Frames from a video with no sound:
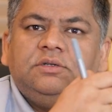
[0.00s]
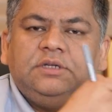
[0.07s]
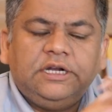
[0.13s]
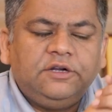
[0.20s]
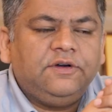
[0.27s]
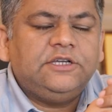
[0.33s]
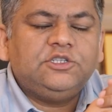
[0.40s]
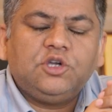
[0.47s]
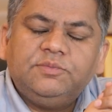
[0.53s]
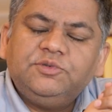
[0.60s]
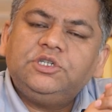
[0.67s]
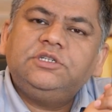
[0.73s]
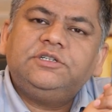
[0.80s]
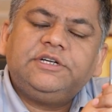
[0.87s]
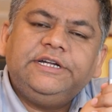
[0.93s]
advanced
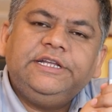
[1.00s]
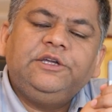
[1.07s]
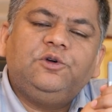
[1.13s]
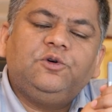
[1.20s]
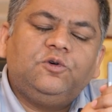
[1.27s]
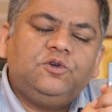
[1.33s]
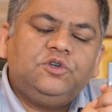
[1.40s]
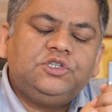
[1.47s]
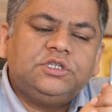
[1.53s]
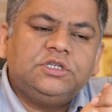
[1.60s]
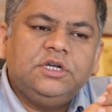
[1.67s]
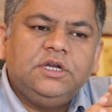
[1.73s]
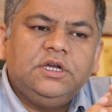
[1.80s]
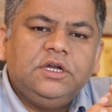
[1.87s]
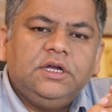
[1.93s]
option trading course,
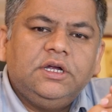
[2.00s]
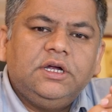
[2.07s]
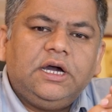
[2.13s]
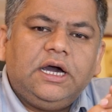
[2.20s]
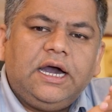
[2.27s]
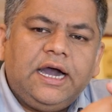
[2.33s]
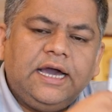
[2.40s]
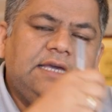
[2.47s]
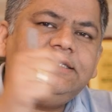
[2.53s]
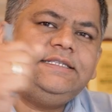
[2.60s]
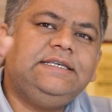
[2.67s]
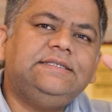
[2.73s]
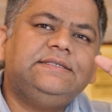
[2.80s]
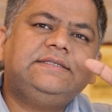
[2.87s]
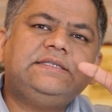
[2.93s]
I
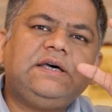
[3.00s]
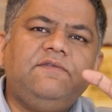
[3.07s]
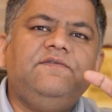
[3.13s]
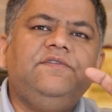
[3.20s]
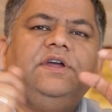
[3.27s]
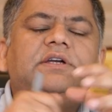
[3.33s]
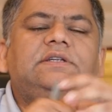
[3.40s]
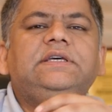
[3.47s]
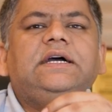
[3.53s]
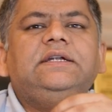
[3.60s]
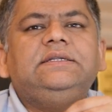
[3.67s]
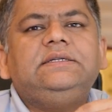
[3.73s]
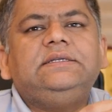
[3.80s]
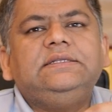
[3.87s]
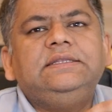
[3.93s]
see somewhere
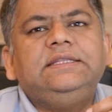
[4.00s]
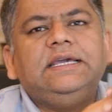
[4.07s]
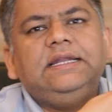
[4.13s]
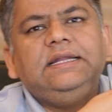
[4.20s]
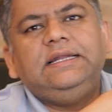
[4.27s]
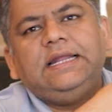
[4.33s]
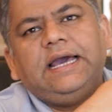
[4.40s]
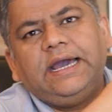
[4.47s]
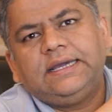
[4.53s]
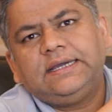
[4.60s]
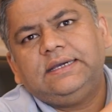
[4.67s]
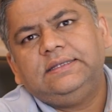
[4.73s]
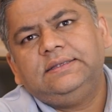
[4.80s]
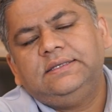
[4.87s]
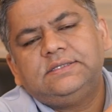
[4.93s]
that they
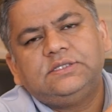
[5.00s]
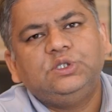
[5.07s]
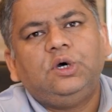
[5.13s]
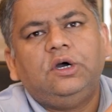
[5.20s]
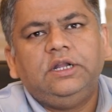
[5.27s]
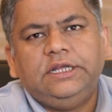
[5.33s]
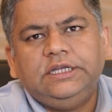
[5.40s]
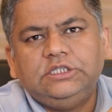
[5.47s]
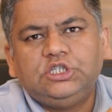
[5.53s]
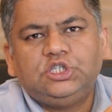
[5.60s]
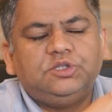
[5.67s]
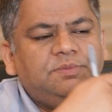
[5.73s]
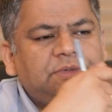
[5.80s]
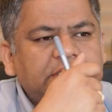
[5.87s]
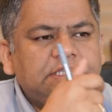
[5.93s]
lack this knowledge,
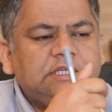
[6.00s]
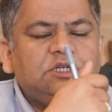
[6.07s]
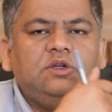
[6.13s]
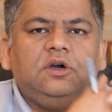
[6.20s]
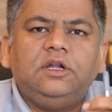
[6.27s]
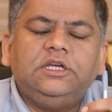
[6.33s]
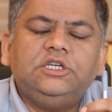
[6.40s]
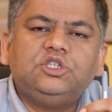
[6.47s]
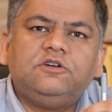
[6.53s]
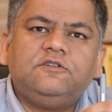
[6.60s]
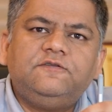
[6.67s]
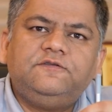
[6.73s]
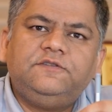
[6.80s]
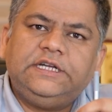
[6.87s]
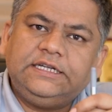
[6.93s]
the basic knowledge
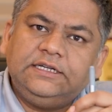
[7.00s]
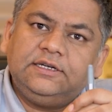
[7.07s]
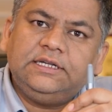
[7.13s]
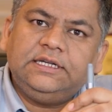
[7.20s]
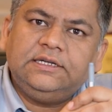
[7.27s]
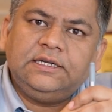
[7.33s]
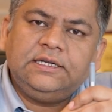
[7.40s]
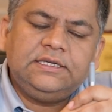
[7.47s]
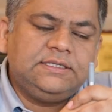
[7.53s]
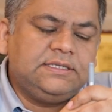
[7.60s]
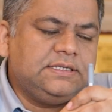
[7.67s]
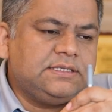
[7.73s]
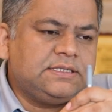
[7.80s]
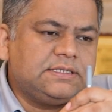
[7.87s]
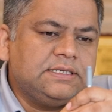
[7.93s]
of technical
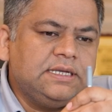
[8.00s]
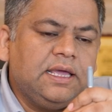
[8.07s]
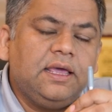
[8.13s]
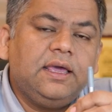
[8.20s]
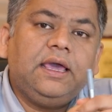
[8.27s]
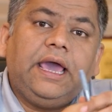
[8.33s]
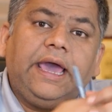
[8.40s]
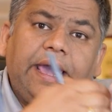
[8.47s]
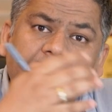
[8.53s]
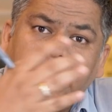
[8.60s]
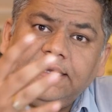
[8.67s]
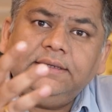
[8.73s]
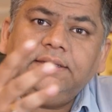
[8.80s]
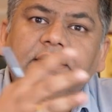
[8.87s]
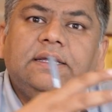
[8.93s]
analysis.
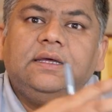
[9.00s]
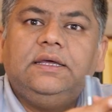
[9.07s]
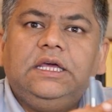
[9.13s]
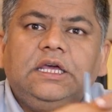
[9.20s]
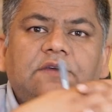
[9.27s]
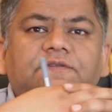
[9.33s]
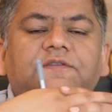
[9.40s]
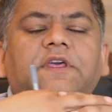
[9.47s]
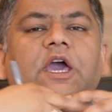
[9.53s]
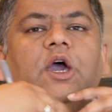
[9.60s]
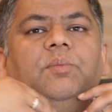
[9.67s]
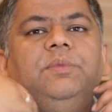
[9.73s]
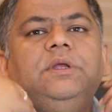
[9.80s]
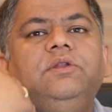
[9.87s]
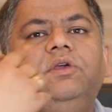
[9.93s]
And if they
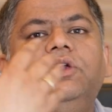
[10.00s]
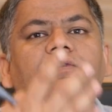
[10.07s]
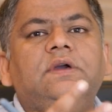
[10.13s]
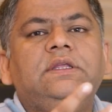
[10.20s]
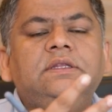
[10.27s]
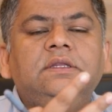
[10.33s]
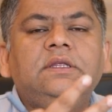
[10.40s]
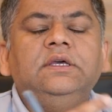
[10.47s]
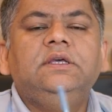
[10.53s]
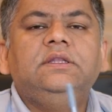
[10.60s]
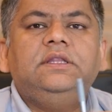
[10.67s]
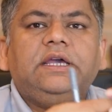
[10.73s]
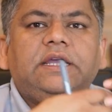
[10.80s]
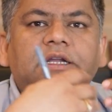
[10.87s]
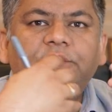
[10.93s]
have been given
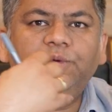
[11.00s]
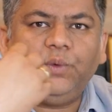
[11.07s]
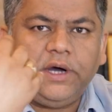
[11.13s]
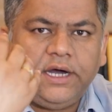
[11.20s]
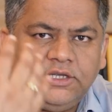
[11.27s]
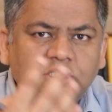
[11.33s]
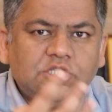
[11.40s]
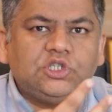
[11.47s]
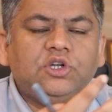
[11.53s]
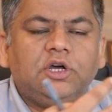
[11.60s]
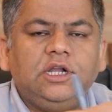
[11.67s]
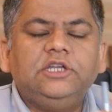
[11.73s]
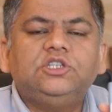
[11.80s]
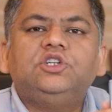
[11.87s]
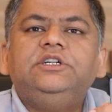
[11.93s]
the advanced
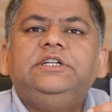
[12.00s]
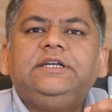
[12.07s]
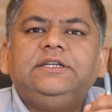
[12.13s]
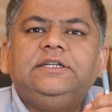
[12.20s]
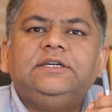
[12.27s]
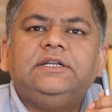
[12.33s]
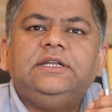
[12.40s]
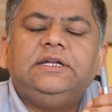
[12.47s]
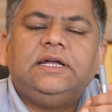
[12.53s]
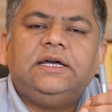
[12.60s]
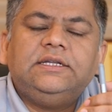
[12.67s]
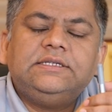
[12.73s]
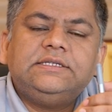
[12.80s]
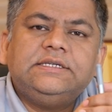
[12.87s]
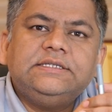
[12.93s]
knowledge on technical
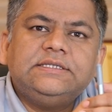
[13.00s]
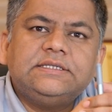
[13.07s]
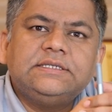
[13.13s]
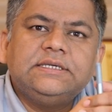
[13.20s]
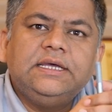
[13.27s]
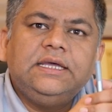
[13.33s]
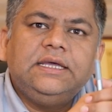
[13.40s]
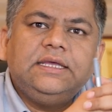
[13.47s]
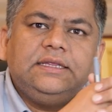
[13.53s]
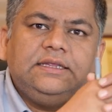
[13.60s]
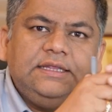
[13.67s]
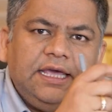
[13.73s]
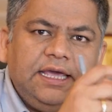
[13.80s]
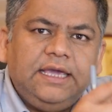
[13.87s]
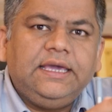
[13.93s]
analysis,
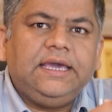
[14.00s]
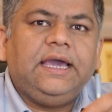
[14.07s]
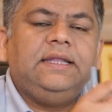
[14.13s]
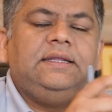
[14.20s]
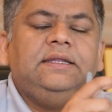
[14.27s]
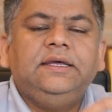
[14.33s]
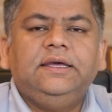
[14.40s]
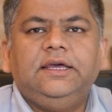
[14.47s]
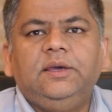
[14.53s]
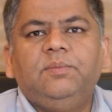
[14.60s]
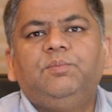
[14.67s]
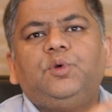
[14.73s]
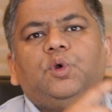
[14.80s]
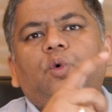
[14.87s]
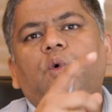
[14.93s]
they can
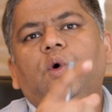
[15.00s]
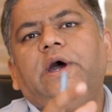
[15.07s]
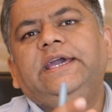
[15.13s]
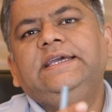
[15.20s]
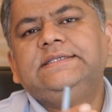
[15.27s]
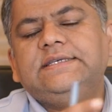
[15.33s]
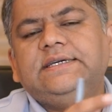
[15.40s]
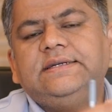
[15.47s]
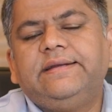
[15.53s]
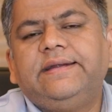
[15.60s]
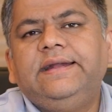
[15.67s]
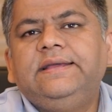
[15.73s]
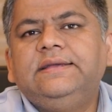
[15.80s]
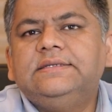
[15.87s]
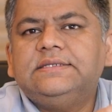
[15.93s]
improvise their
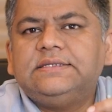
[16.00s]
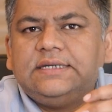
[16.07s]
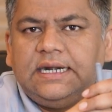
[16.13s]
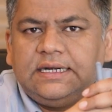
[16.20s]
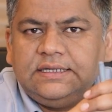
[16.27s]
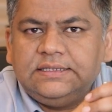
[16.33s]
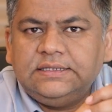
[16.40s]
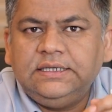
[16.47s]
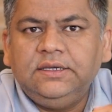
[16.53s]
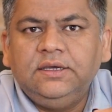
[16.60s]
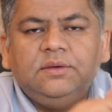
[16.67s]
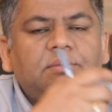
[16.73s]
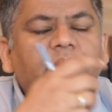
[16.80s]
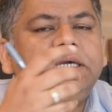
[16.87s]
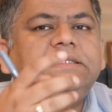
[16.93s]
trading strategy
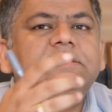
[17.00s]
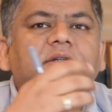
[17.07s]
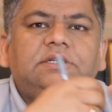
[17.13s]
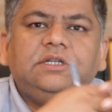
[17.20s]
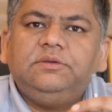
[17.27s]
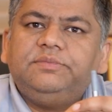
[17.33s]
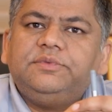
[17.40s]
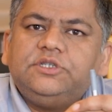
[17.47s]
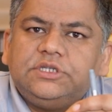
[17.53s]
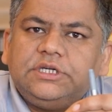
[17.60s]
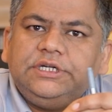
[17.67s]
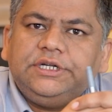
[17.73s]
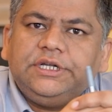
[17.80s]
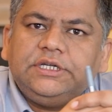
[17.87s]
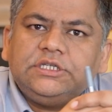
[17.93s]
by certain
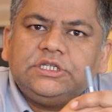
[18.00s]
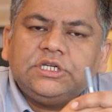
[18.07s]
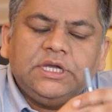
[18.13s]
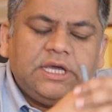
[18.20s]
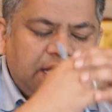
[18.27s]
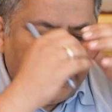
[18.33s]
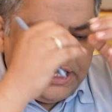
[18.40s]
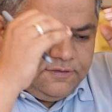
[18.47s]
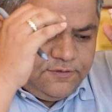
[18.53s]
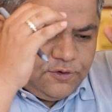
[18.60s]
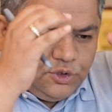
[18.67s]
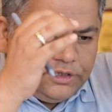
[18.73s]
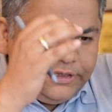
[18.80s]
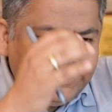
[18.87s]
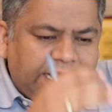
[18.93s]
percentage. And for
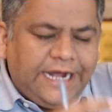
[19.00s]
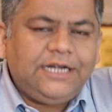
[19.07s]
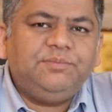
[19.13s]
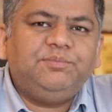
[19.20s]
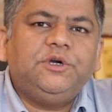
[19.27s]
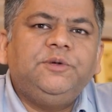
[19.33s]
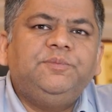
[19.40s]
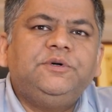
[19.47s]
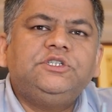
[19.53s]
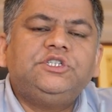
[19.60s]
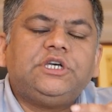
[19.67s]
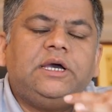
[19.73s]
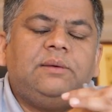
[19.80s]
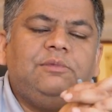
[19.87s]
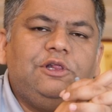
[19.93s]
that purpose,
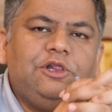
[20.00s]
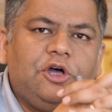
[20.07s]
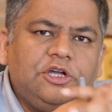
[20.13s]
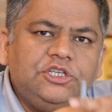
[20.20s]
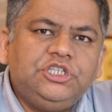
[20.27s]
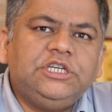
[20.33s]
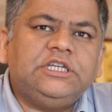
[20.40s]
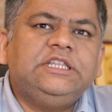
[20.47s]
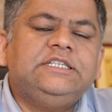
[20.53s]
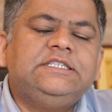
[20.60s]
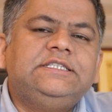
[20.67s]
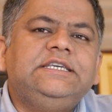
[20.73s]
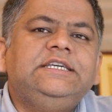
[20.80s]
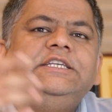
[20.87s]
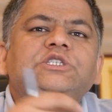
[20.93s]
I'm launching
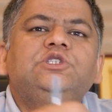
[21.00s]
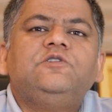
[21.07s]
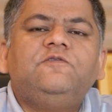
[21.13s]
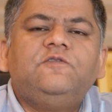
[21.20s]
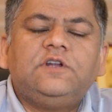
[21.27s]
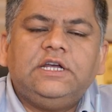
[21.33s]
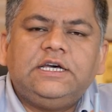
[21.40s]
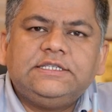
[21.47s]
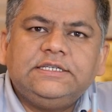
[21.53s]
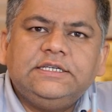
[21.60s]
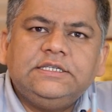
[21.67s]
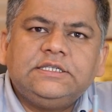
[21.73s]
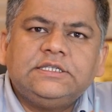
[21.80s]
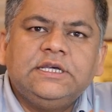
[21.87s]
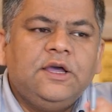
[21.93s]
this series of
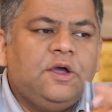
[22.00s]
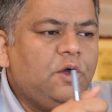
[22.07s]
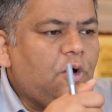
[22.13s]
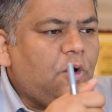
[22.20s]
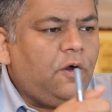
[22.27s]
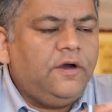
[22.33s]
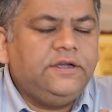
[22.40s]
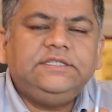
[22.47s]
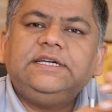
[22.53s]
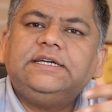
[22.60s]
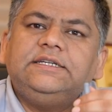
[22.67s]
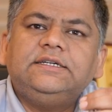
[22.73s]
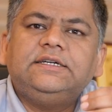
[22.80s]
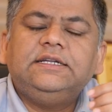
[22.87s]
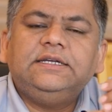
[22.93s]
classes on
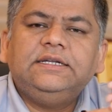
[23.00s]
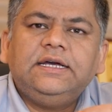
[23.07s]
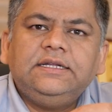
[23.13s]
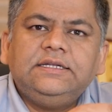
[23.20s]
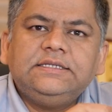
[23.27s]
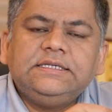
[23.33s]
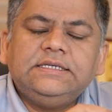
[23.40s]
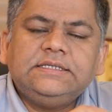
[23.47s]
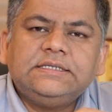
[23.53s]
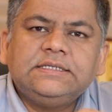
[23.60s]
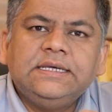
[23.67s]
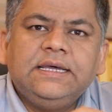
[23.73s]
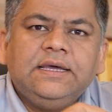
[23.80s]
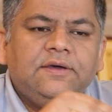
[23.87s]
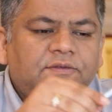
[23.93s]
technical analysis,
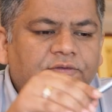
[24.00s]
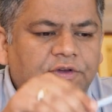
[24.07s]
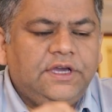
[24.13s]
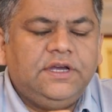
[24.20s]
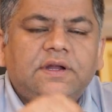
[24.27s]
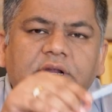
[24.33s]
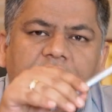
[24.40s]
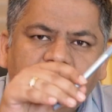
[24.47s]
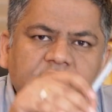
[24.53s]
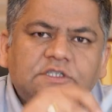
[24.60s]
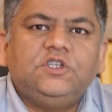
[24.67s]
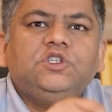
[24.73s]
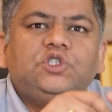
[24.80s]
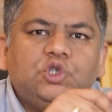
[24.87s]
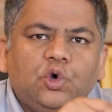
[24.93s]
where this
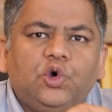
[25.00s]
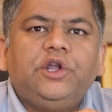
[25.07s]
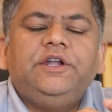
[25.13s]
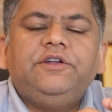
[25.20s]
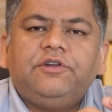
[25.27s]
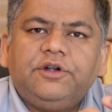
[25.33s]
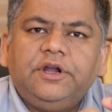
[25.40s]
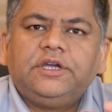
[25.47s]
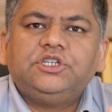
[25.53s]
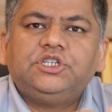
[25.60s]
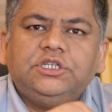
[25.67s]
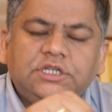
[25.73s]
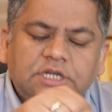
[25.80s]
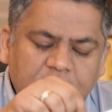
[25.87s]
is your introduction